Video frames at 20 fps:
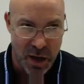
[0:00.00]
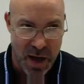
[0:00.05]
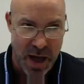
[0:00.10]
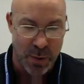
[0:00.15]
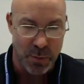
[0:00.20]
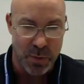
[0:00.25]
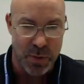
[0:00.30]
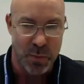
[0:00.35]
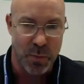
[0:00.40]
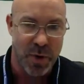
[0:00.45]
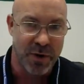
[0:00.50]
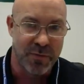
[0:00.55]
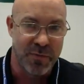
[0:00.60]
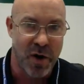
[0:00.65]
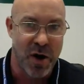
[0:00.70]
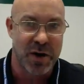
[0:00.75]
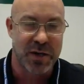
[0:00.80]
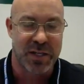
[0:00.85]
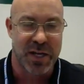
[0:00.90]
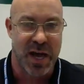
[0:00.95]
one of
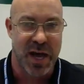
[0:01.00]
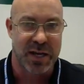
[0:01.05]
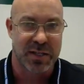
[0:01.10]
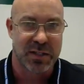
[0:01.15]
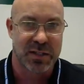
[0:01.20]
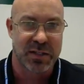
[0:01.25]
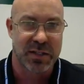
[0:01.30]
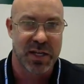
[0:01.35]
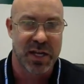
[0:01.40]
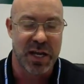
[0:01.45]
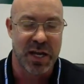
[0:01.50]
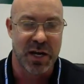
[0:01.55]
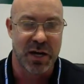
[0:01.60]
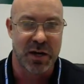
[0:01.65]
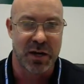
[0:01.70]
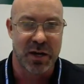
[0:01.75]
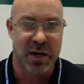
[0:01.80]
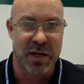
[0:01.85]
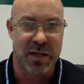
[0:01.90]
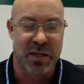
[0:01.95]
our tasks
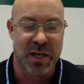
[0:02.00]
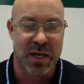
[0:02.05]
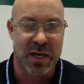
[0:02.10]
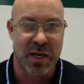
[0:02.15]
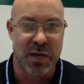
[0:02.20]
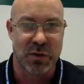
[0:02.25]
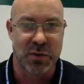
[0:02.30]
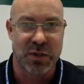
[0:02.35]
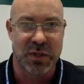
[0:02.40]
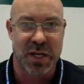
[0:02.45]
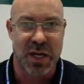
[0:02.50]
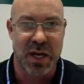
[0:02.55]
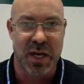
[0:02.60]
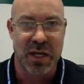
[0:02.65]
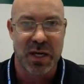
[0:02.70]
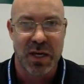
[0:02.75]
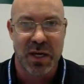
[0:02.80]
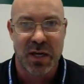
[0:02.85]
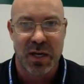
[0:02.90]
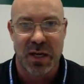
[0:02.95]
here in the
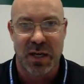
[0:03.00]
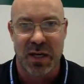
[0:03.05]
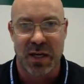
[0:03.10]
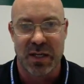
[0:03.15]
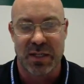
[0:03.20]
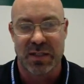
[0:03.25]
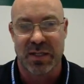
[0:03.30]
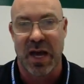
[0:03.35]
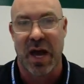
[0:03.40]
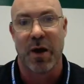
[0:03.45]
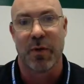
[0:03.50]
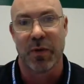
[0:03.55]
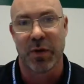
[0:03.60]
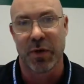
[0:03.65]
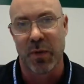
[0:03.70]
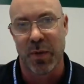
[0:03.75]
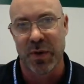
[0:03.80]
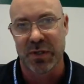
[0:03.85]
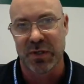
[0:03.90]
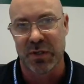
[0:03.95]
EOC is how we're
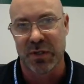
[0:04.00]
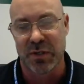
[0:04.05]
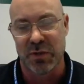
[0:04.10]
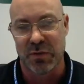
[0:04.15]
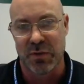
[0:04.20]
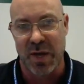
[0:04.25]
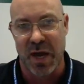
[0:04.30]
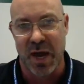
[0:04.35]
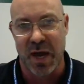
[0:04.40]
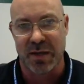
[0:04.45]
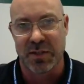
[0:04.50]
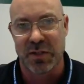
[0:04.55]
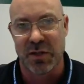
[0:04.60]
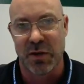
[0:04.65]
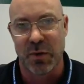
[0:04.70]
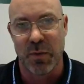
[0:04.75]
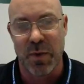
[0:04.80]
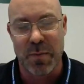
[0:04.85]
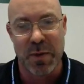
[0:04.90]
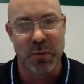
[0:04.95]
going to do that.
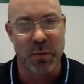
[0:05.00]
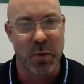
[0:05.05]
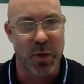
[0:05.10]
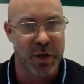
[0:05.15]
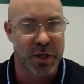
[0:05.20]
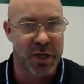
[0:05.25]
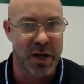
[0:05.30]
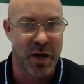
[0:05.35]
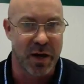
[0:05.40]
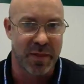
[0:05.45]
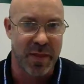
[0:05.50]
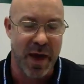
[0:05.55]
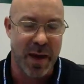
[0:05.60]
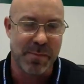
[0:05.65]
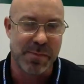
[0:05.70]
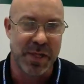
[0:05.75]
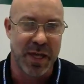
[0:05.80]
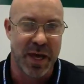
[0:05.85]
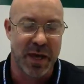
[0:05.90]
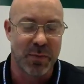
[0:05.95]
So we've been working on
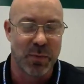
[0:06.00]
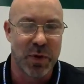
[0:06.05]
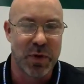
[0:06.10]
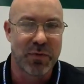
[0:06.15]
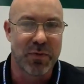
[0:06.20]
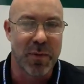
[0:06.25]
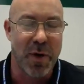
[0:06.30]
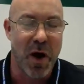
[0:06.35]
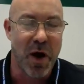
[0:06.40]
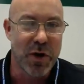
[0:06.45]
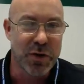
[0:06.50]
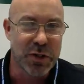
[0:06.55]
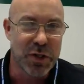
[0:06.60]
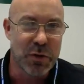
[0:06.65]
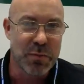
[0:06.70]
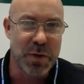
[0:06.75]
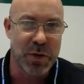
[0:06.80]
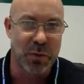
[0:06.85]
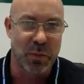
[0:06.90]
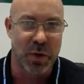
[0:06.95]
that plan. We've
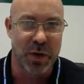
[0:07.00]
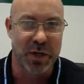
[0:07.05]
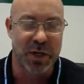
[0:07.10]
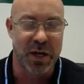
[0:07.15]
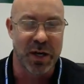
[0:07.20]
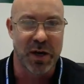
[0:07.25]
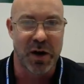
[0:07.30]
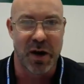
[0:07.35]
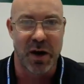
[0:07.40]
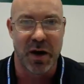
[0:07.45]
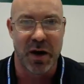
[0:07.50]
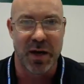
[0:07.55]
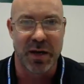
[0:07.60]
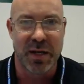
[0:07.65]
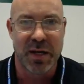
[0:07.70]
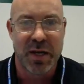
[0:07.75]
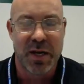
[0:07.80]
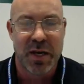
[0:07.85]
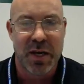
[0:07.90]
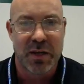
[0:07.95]
also been working
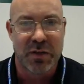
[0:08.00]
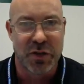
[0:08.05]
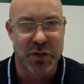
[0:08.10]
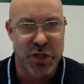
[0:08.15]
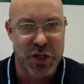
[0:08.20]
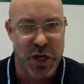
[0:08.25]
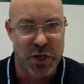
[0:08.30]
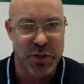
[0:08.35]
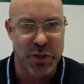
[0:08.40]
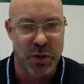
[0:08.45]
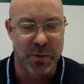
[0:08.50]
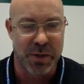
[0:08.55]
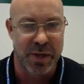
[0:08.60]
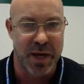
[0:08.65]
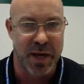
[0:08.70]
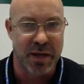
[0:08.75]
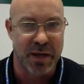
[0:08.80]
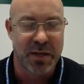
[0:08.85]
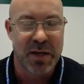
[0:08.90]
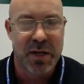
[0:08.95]
on the shelter
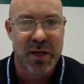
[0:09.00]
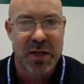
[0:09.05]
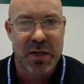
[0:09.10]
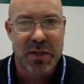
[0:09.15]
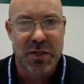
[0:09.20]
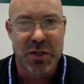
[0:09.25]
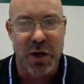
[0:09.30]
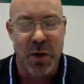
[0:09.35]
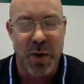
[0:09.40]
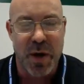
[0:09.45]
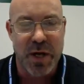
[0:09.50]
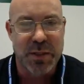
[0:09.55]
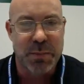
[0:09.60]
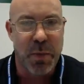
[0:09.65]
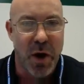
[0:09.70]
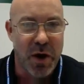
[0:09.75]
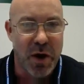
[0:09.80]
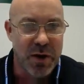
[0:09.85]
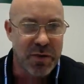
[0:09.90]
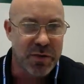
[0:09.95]
plan. So as
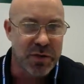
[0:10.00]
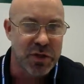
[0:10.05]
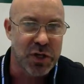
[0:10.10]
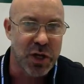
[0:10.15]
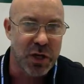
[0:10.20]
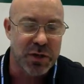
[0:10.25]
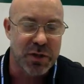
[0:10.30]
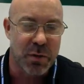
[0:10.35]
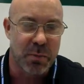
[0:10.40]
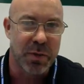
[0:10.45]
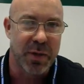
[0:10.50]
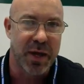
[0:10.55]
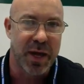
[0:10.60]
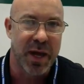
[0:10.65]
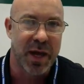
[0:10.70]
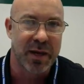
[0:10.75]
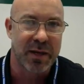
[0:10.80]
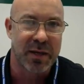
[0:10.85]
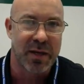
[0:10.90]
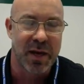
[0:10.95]
part of the shelter
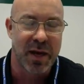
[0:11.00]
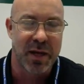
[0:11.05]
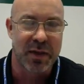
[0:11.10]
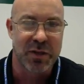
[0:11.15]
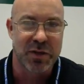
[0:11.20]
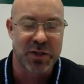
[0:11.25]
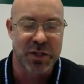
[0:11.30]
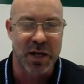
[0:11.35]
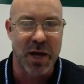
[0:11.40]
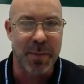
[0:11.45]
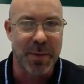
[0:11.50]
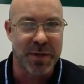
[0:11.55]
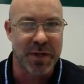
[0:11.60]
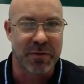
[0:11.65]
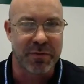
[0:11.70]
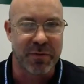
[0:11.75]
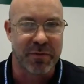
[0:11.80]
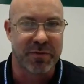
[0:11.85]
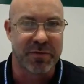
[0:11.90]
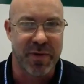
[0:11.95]
plan, there's a couple
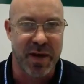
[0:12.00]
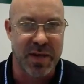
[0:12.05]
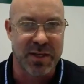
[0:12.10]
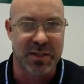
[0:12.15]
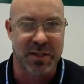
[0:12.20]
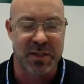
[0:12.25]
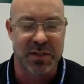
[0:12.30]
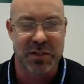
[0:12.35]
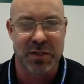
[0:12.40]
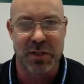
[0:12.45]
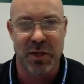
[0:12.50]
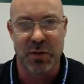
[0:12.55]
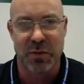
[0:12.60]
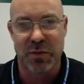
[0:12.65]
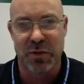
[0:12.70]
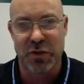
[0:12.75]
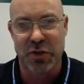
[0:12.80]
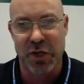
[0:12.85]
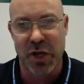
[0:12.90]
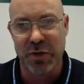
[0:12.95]
different phases. So
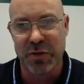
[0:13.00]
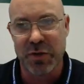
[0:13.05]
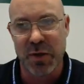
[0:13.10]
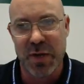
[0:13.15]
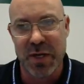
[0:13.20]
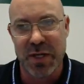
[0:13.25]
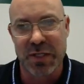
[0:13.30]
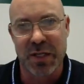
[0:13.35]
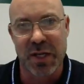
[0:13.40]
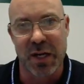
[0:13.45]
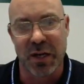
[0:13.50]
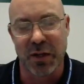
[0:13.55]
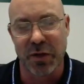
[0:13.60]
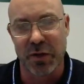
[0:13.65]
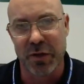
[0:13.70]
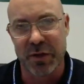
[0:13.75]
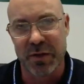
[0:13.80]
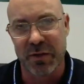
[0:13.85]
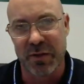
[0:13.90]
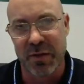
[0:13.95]
the sheltering is going to
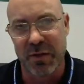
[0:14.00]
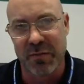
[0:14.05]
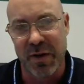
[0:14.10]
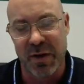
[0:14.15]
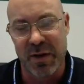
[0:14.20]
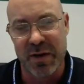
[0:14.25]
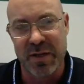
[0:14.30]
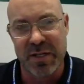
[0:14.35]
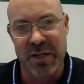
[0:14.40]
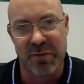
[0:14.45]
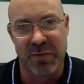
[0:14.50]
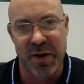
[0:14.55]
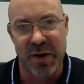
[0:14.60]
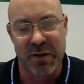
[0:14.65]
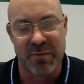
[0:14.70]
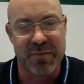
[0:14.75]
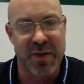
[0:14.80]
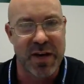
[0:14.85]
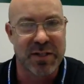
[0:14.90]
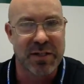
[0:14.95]
look very different.
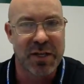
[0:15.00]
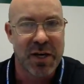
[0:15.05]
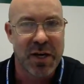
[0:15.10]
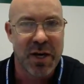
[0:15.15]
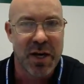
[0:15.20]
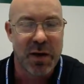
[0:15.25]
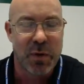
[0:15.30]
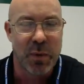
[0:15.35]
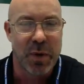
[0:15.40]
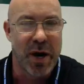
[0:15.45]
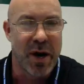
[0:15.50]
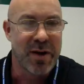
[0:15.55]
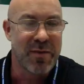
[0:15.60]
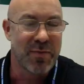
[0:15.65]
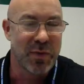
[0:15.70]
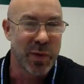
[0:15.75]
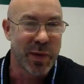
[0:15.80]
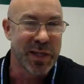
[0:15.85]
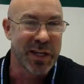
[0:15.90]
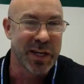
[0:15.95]
In fact, we're not
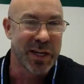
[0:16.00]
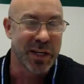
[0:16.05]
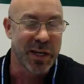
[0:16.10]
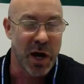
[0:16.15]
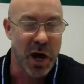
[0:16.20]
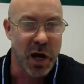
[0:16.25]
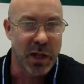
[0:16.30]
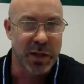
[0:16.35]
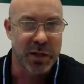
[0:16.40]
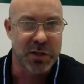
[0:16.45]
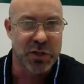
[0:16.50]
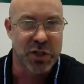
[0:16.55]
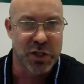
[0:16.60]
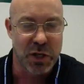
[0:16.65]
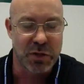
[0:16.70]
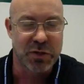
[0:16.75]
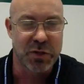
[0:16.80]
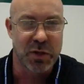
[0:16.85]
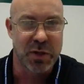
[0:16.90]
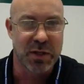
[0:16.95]
even really going to call it
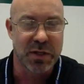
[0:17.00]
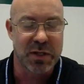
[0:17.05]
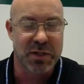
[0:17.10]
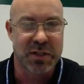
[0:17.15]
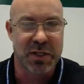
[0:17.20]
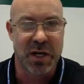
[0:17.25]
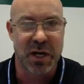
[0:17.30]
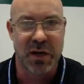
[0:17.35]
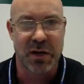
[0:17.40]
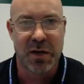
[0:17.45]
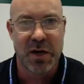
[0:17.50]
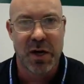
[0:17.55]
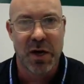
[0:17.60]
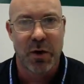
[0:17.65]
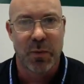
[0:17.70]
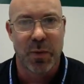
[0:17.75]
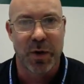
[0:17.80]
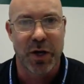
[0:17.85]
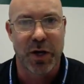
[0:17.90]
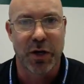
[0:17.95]
sheltering this year.
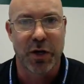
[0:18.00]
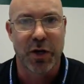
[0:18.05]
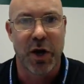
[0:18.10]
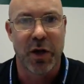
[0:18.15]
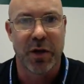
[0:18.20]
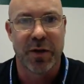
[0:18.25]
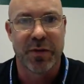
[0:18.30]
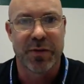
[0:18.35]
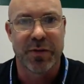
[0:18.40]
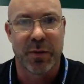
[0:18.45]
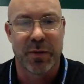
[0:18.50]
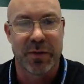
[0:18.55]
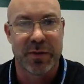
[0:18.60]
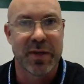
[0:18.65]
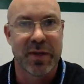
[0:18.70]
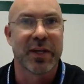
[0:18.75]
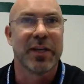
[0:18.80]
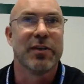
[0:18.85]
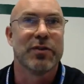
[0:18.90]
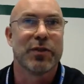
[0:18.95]
We're going to call it
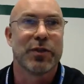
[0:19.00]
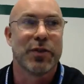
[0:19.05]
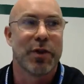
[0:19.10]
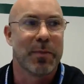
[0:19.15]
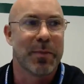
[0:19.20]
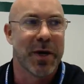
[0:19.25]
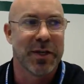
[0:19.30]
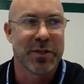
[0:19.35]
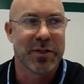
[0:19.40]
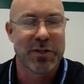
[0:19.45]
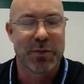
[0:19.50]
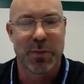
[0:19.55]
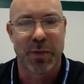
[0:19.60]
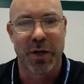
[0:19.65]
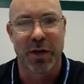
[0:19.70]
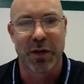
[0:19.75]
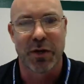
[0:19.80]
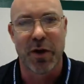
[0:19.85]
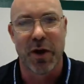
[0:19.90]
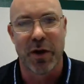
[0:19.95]
thank you so much. We're
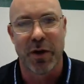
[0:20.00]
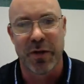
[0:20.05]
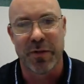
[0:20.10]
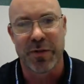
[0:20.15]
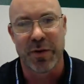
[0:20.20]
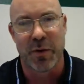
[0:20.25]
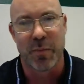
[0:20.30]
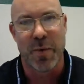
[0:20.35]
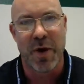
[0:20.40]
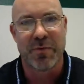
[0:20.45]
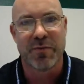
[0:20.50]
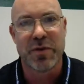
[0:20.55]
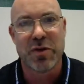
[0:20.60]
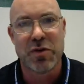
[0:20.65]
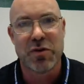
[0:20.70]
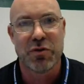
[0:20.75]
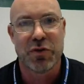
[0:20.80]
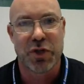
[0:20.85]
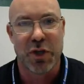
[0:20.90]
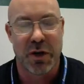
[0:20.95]
going to call it the
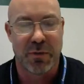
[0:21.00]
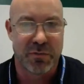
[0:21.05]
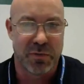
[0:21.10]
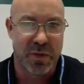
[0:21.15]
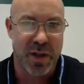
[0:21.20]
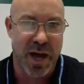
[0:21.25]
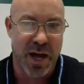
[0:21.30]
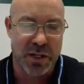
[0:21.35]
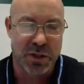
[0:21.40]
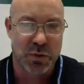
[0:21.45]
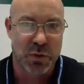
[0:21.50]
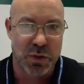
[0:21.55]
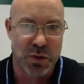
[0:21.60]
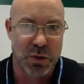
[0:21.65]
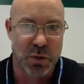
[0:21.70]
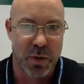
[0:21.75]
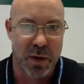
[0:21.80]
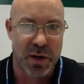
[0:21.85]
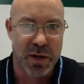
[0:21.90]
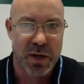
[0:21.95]
refuge of last
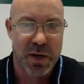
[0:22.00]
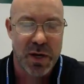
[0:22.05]
resort.